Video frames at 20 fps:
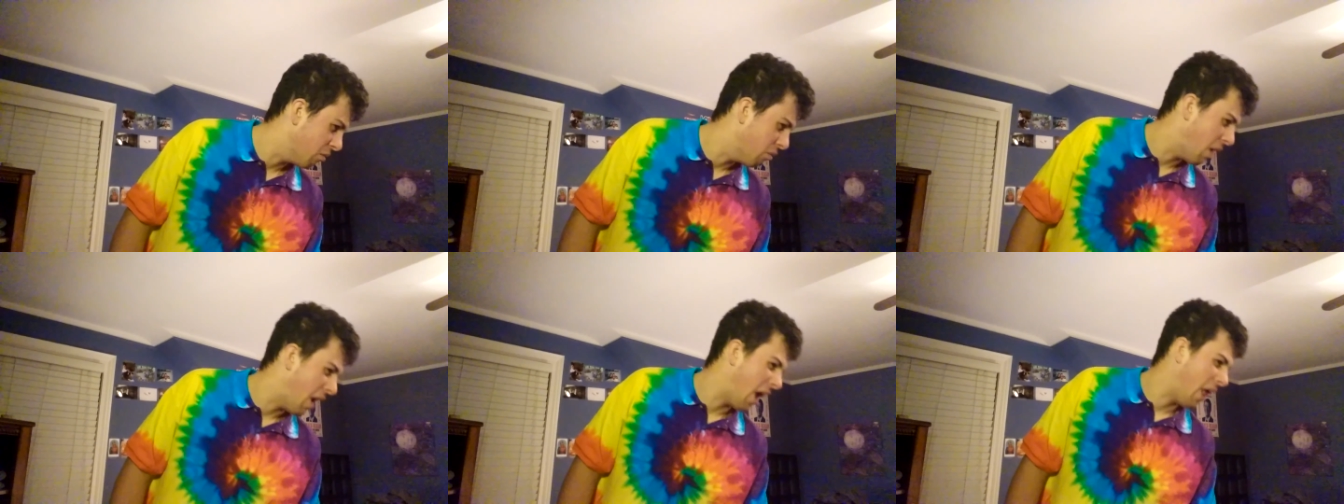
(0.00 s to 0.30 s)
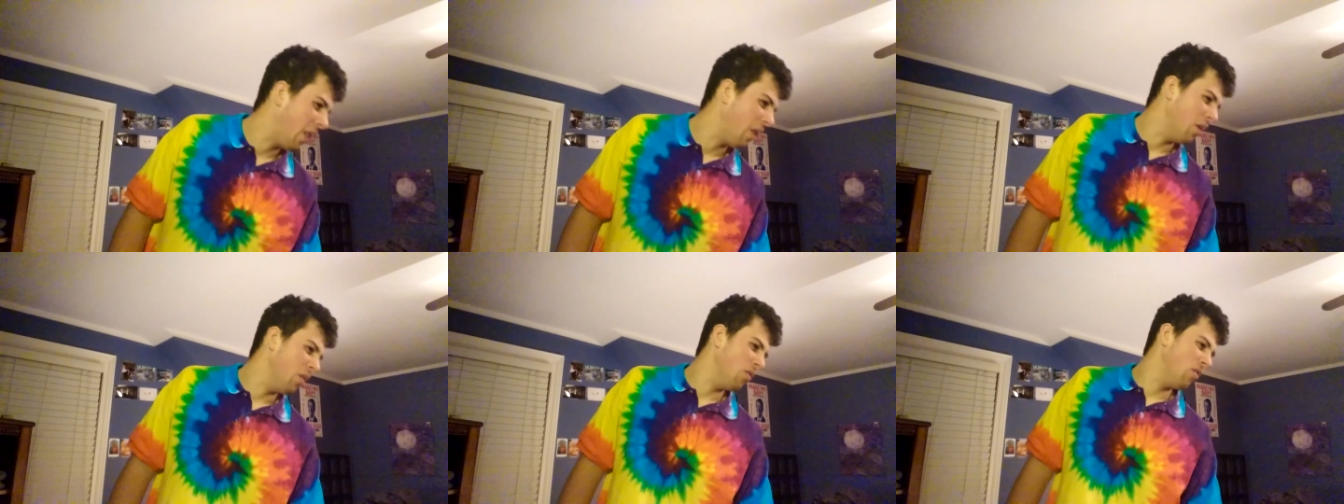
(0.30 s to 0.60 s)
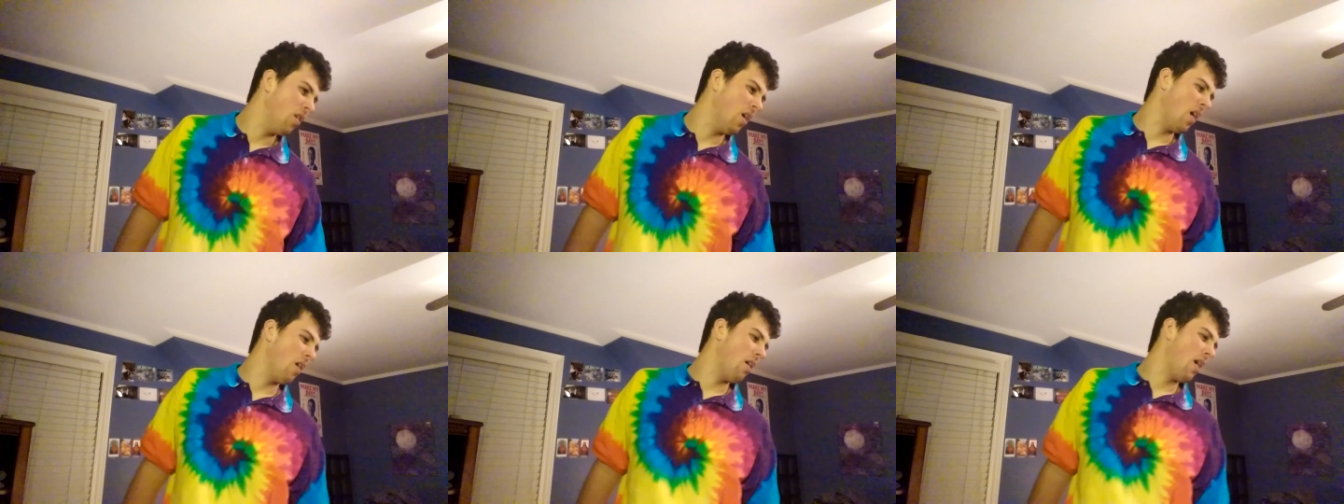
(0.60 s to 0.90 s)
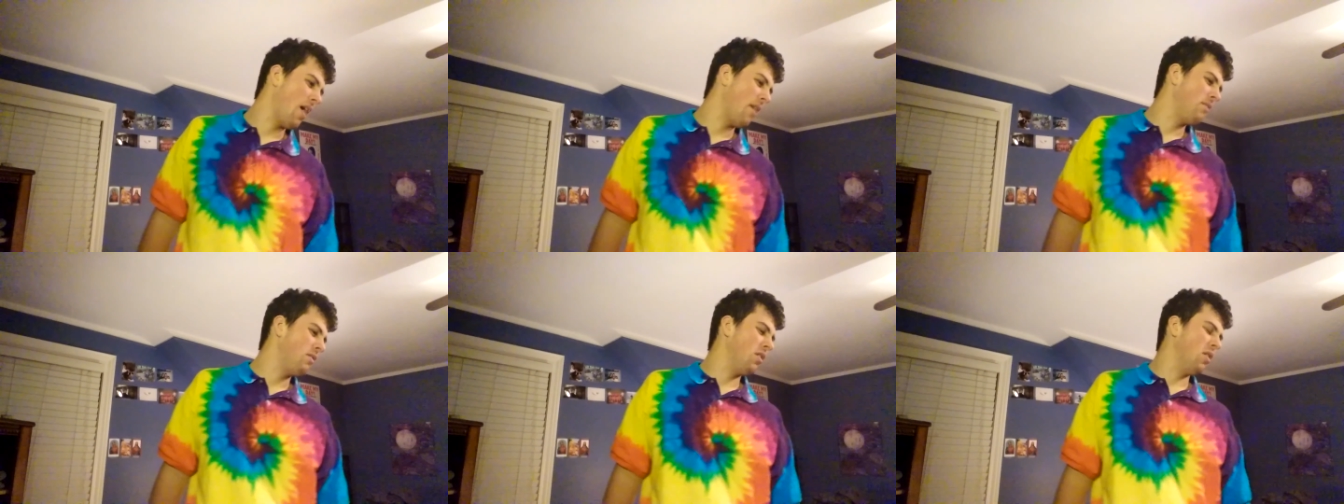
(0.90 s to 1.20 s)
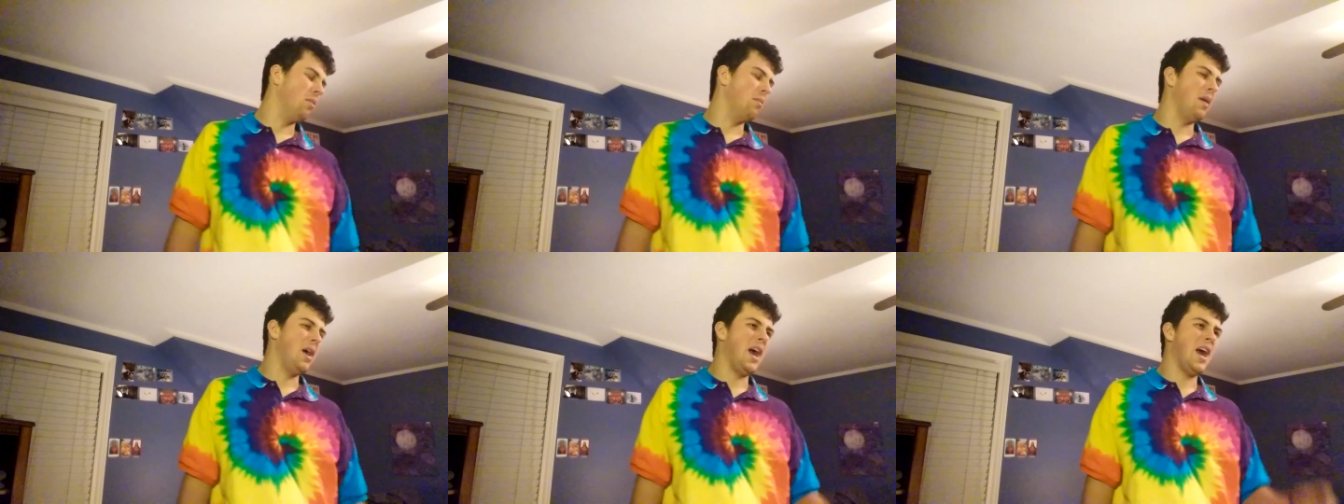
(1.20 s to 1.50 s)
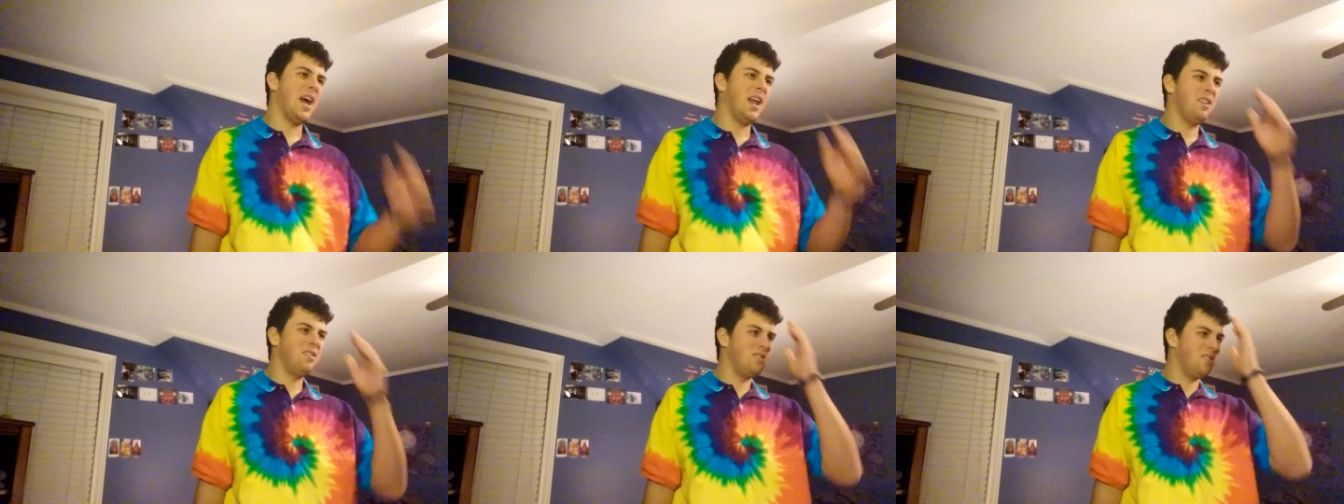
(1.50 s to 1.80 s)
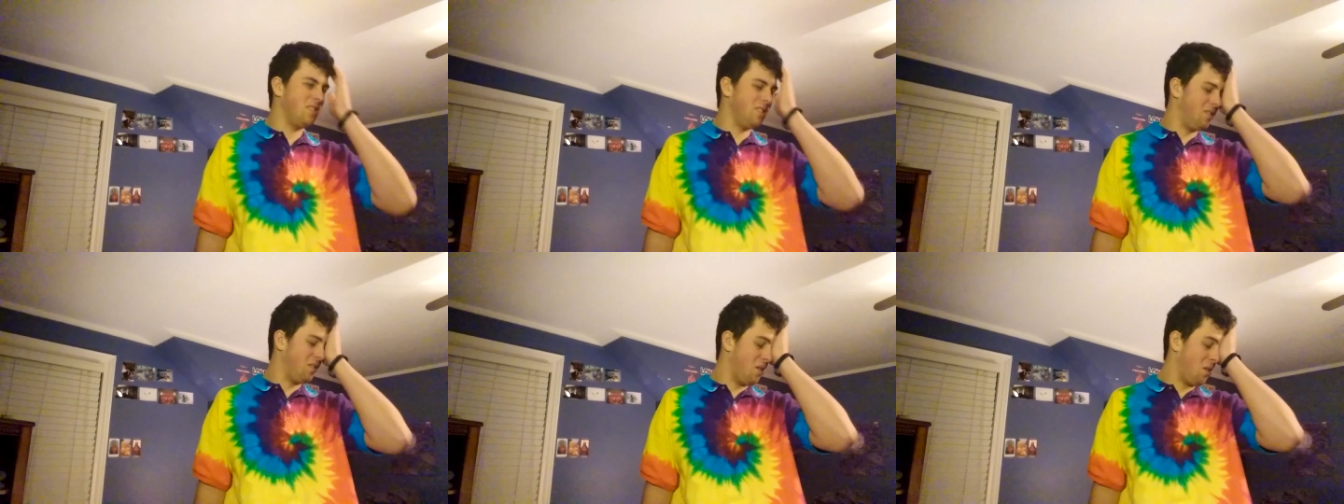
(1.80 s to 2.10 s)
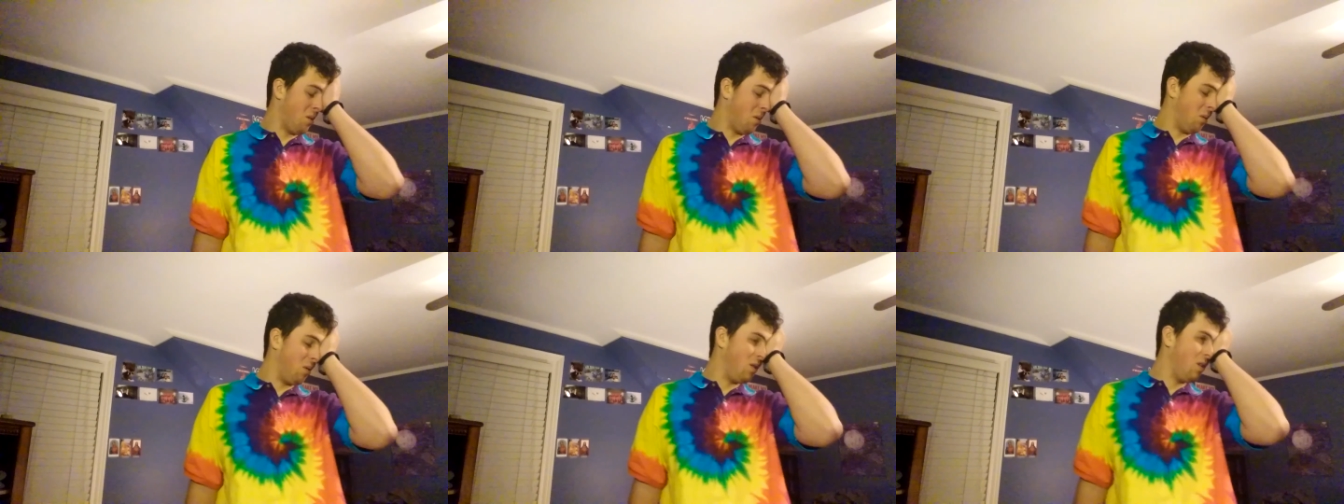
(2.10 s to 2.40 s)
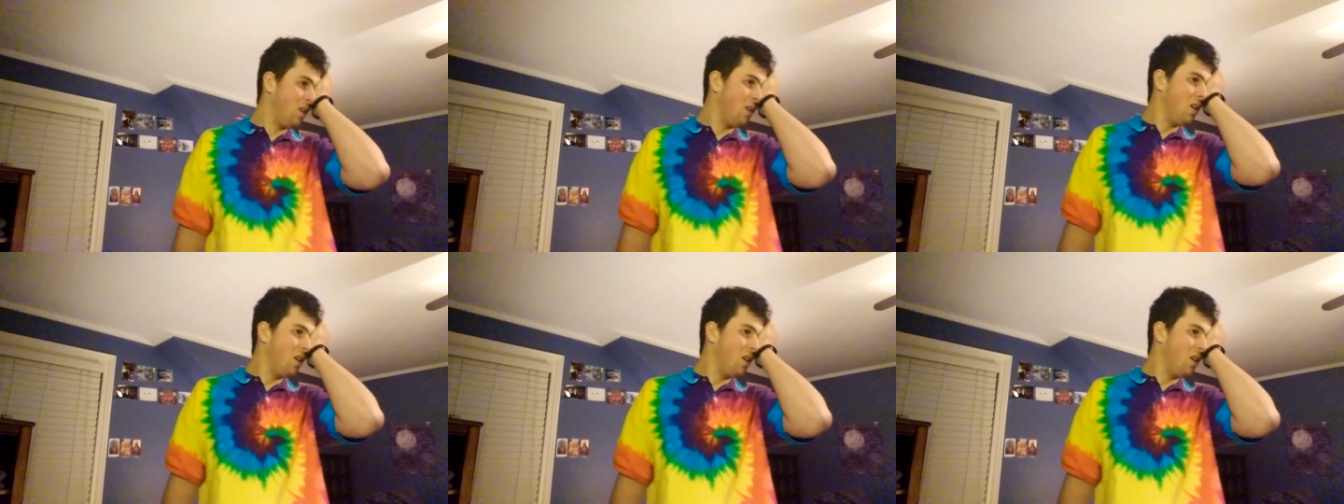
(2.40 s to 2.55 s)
Rollins there after the match. So,